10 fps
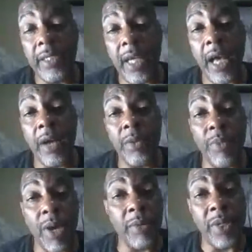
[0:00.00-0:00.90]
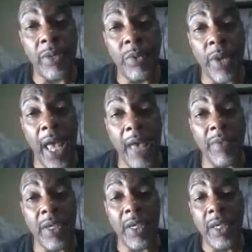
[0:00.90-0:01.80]
how the problems that we were
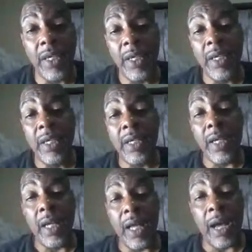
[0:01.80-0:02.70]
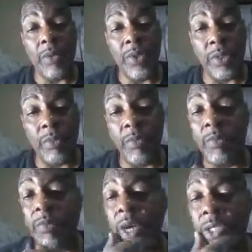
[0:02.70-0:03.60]
having. I was a
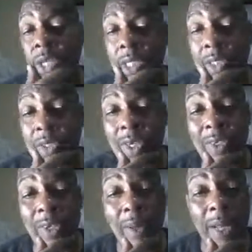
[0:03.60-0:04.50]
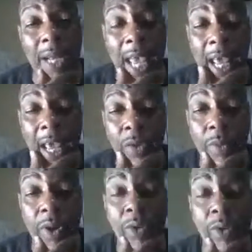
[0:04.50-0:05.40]
martial art instructor, and I had on
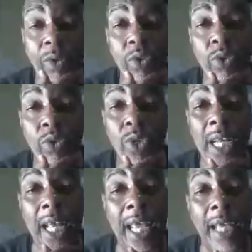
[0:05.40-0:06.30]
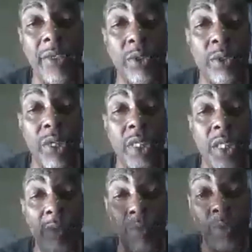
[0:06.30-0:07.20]
my own school, and I had students,
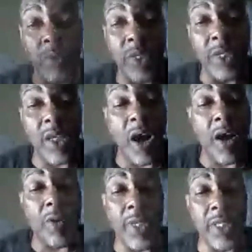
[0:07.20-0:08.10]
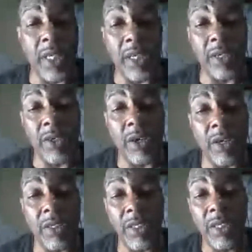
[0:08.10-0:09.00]
and we would always get in
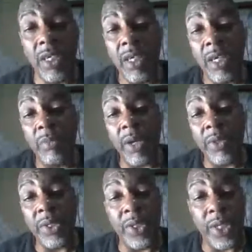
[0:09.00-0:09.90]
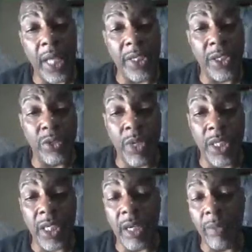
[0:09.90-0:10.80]
talks about this and that
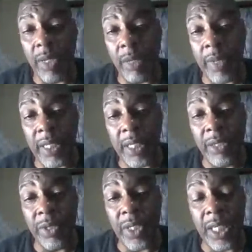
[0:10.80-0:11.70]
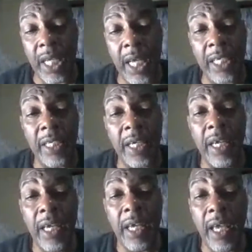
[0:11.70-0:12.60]
situation coming up during the day,
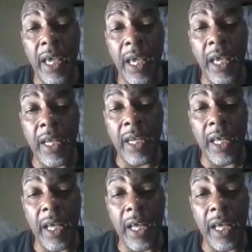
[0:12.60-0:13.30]
and